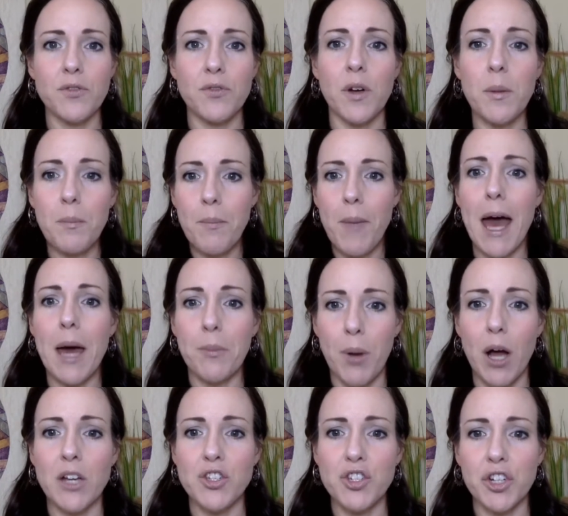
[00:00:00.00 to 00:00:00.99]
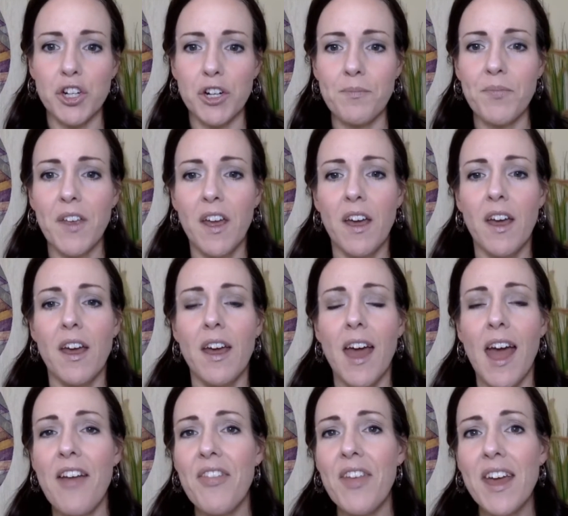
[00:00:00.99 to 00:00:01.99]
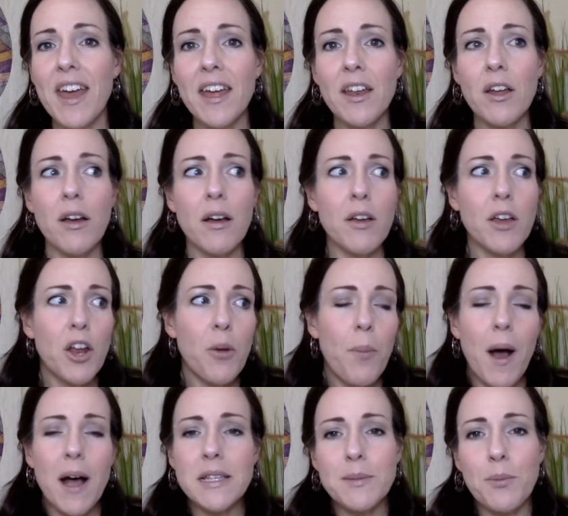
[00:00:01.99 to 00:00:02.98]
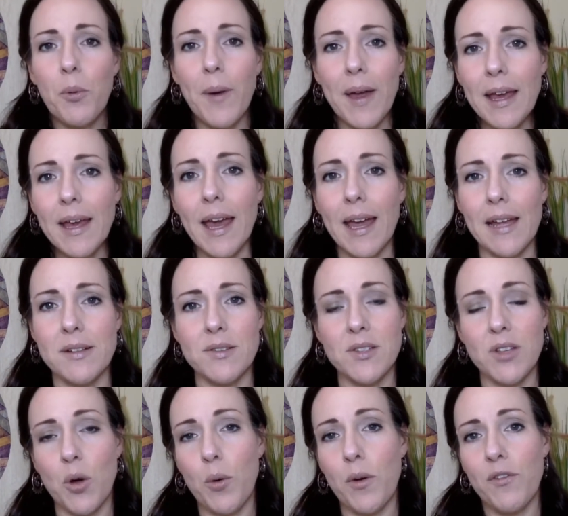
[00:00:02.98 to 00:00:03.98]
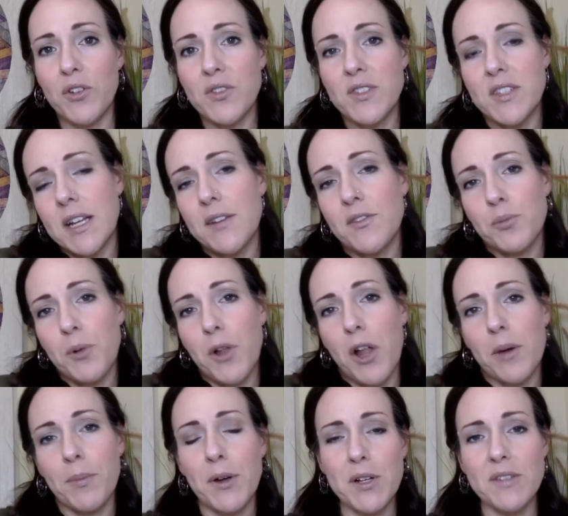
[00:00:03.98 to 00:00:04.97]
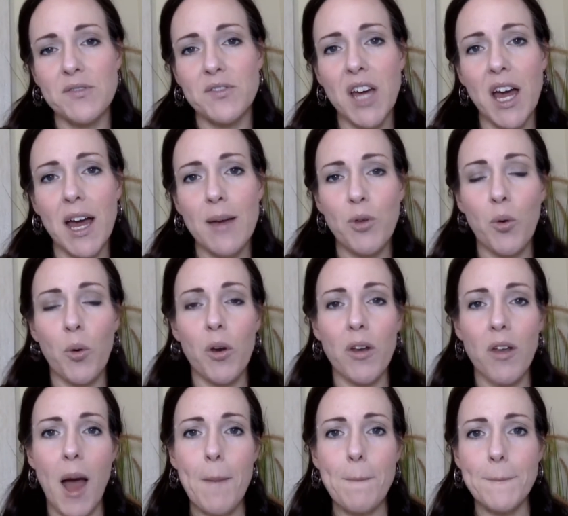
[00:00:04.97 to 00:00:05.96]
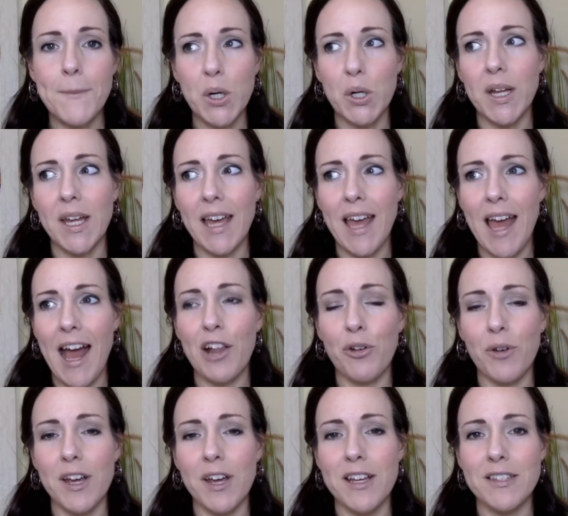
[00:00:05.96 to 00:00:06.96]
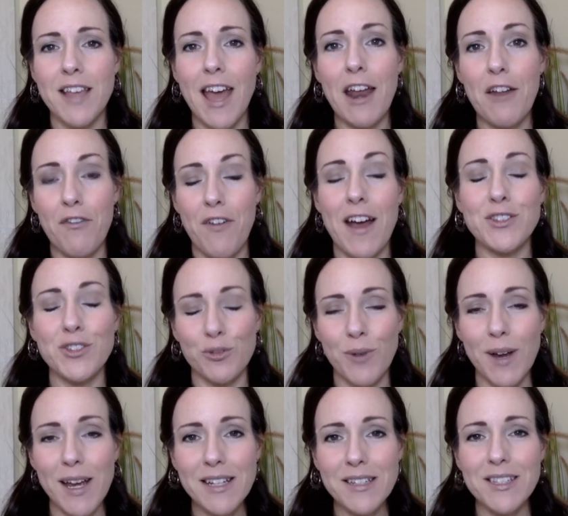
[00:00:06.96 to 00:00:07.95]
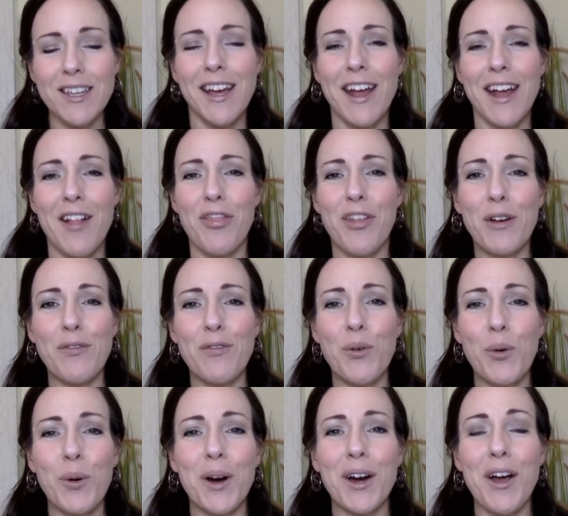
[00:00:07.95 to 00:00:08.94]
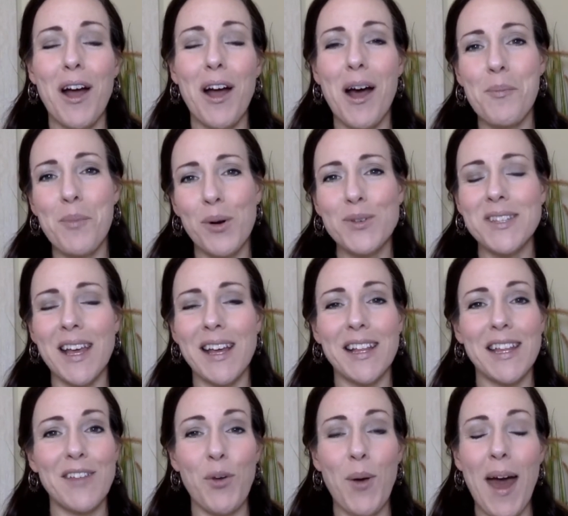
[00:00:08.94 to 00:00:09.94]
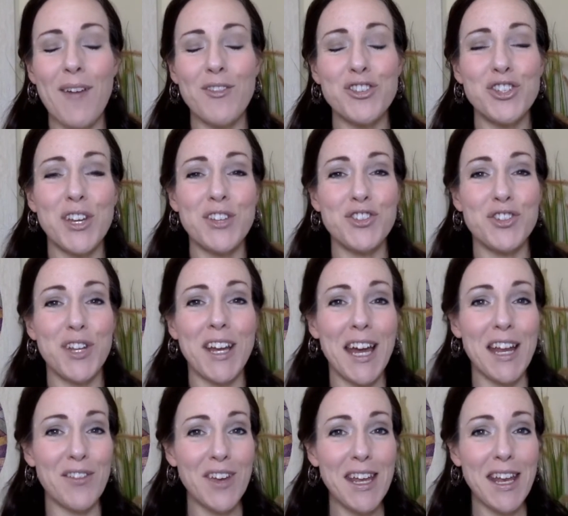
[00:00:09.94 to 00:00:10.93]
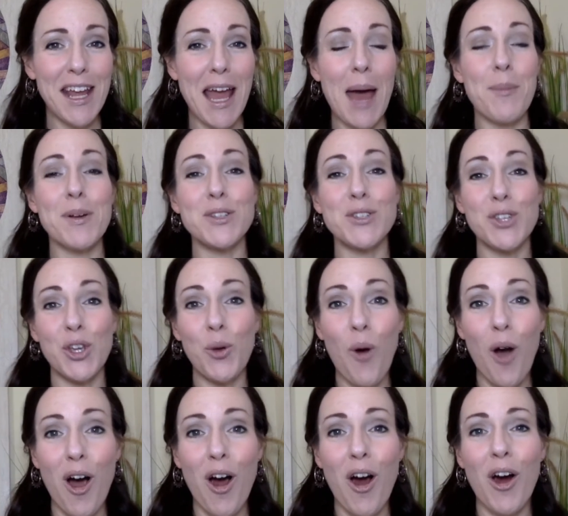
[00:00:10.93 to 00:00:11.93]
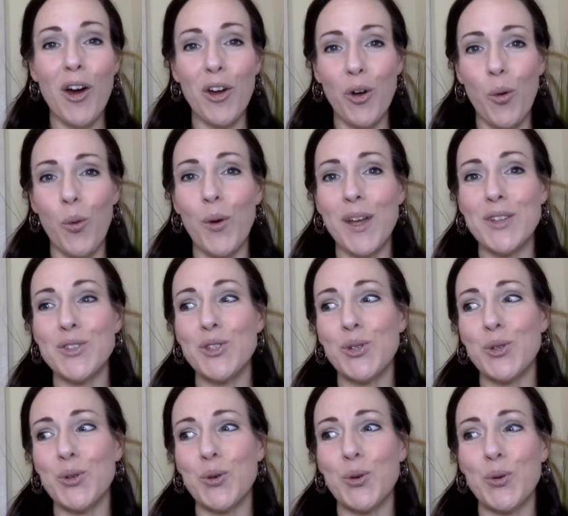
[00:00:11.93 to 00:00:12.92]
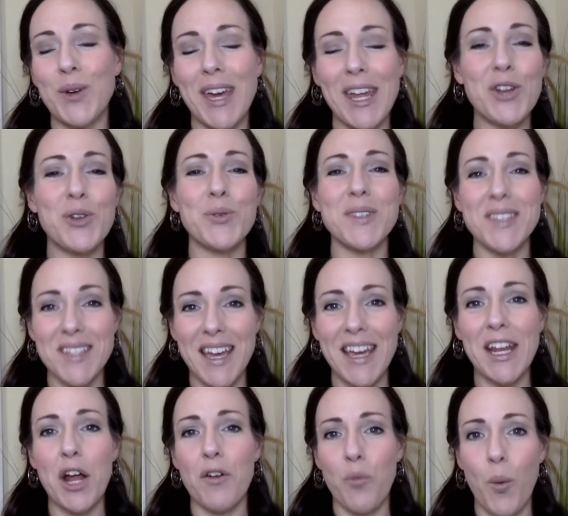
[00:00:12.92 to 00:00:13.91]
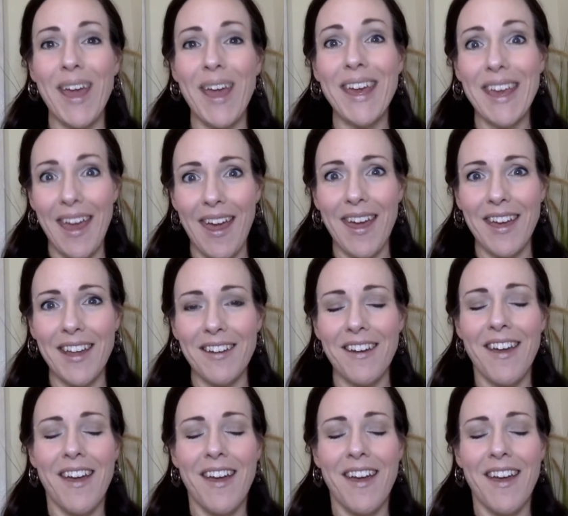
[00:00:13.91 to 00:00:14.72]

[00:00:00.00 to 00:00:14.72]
from bad posture. And then, possible weight gain. So if you're sitting for long periods of time, you are not burning calories at a faster rate. Therefore, most likely, if you haven't changed any kind of eating habits, you are going to get into a state of weight gain.